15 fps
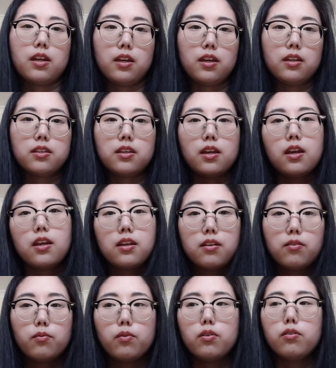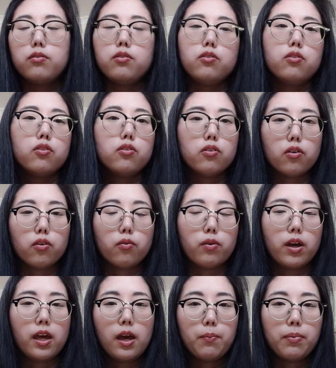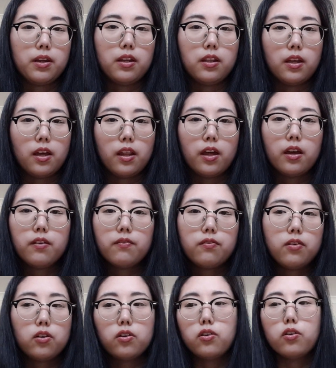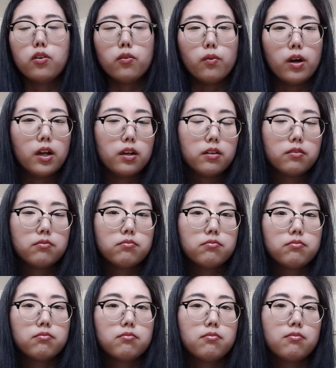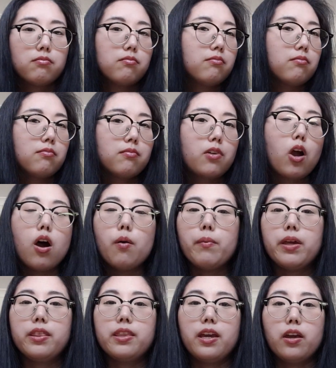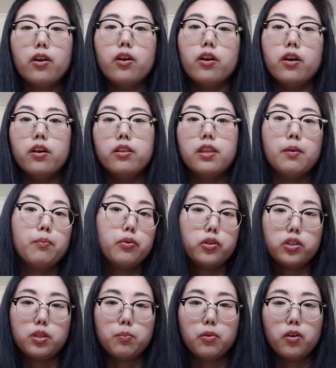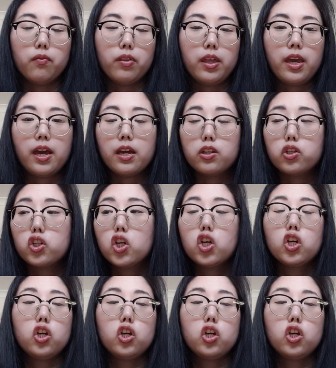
It's like, well, you don't know what happened in their life. You don't know what comment they heard that pushed them over the edge.